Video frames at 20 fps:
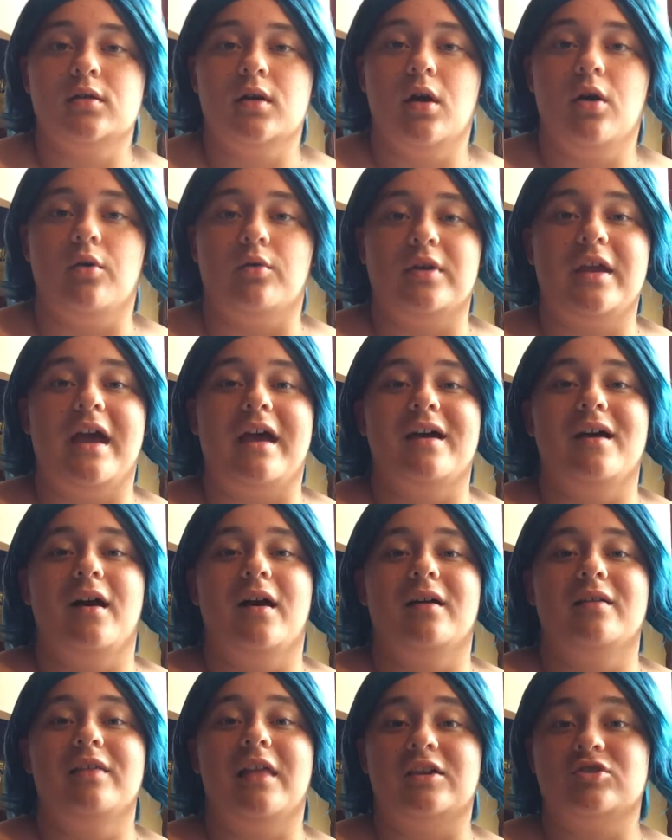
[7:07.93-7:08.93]
Oh yeah,
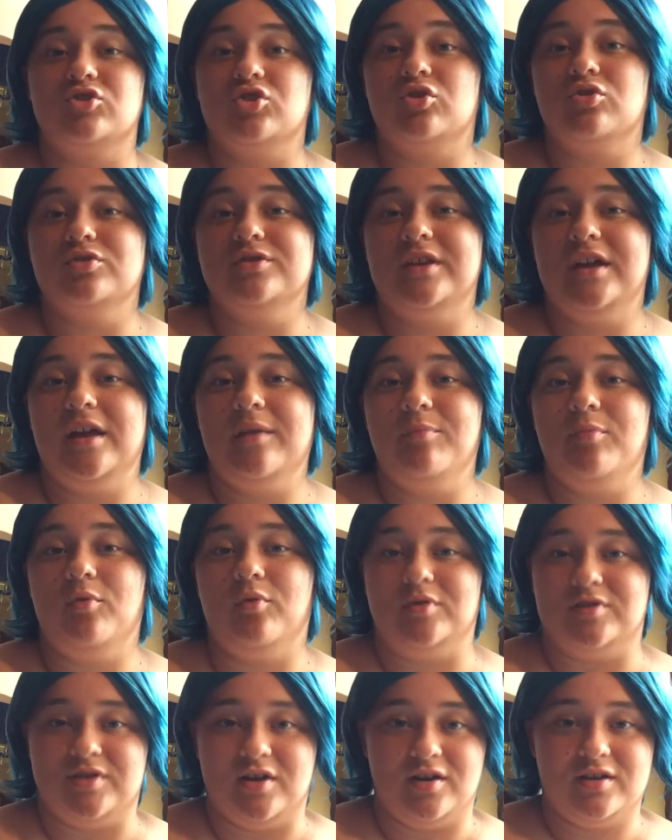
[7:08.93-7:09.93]
electrical tape
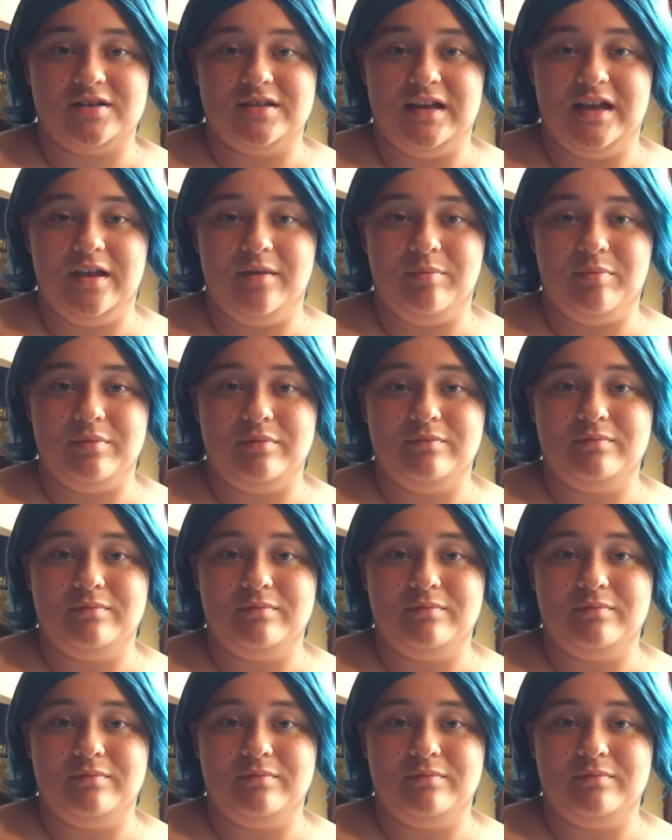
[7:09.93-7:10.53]
or duct tape.